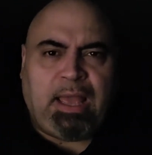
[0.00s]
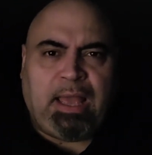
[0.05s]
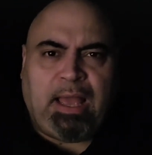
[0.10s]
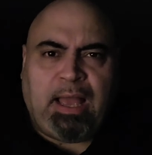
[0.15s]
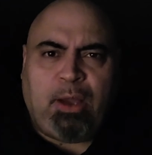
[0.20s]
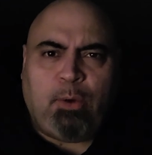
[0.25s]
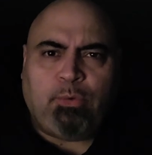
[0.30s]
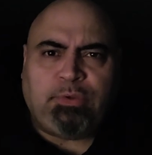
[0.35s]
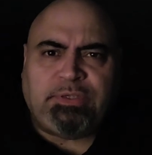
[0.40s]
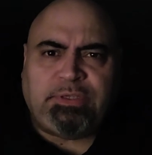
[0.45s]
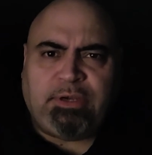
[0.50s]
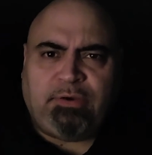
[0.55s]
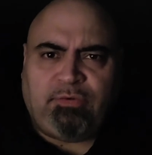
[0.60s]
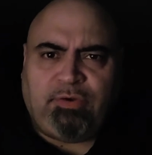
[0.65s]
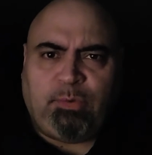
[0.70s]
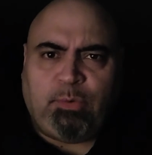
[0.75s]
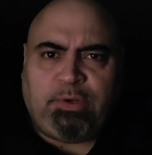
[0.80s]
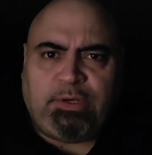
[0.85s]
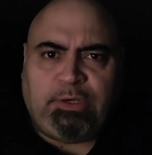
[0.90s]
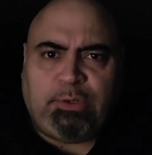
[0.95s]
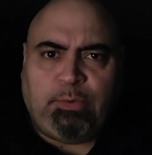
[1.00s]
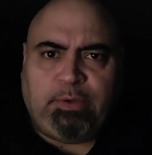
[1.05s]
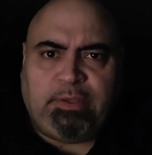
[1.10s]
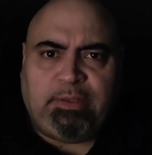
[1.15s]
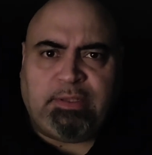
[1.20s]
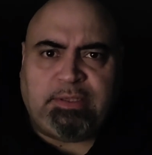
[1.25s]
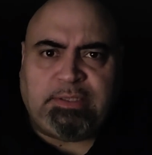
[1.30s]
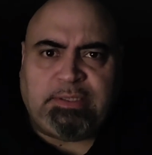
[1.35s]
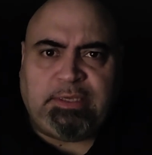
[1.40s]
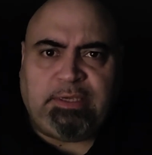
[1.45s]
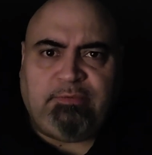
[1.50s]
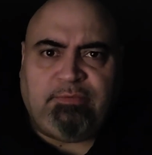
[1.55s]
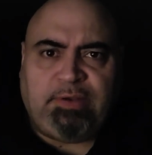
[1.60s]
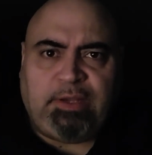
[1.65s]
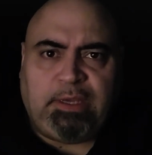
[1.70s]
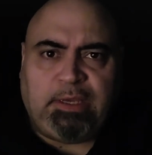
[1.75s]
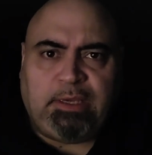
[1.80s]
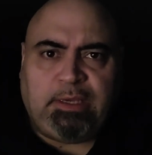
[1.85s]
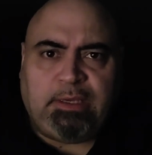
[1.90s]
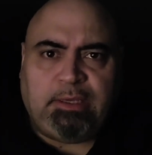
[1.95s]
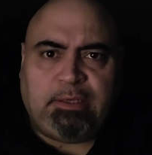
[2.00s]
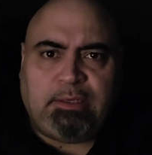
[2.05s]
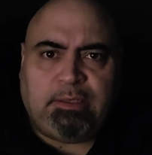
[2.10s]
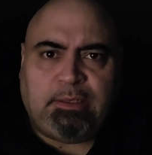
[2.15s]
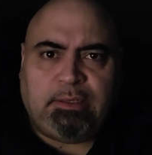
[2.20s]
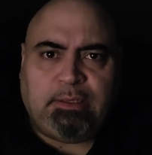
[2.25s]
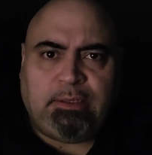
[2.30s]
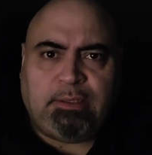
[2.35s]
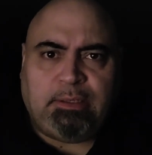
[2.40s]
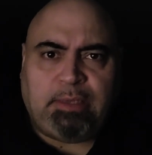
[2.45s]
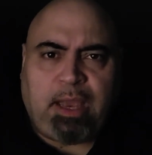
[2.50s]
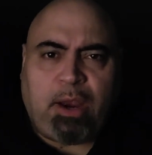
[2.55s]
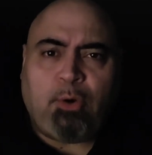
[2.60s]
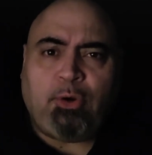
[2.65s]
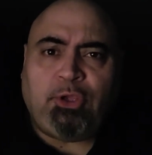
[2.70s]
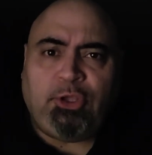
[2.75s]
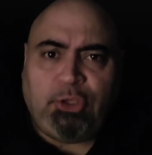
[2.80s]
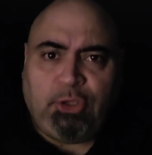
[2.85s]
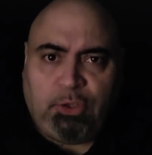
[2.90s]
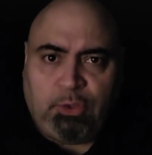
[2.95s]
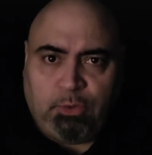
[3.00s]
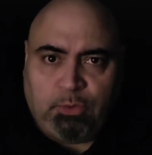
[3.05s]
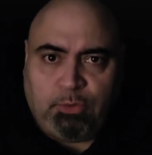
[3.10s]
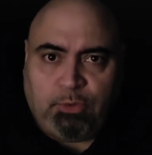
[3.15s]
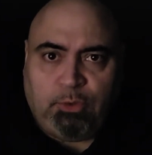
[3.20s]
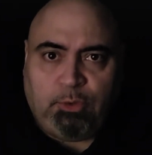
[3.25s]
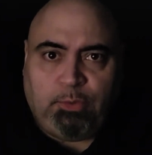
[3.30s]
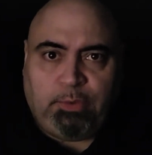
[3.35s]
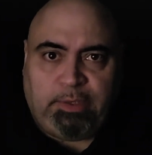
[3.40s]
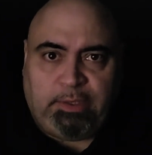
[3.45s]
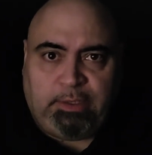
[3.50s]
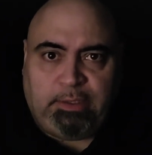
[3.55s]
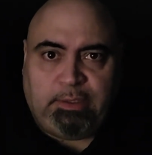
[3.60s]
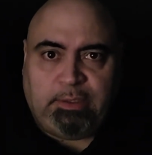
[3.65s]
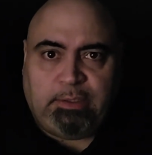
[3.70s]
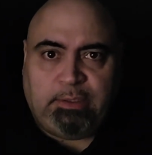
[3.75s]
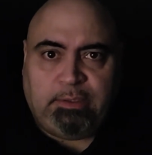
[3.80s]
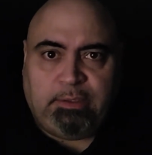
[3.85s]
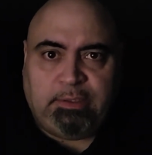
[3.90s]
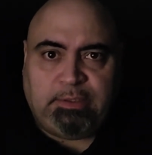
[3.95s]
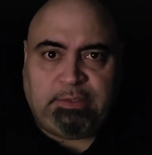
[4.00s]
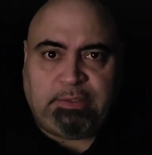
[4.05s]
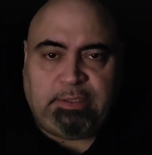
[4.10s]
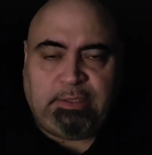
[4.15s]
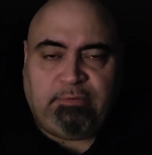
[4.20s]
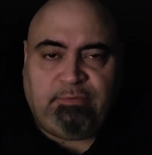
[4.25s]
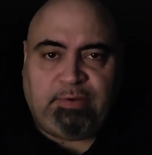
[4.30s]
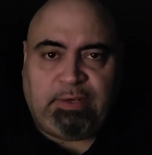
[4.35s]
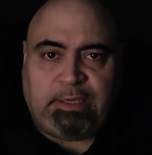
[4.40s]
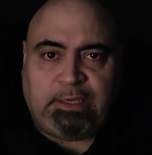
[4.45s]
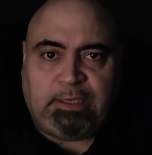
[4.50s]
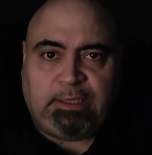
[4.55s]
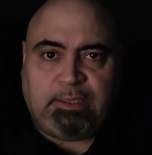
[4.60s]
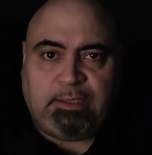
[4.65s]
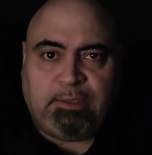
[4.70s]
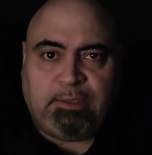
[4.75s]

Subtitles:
How is everyone doing this evening? How are you doing this evening?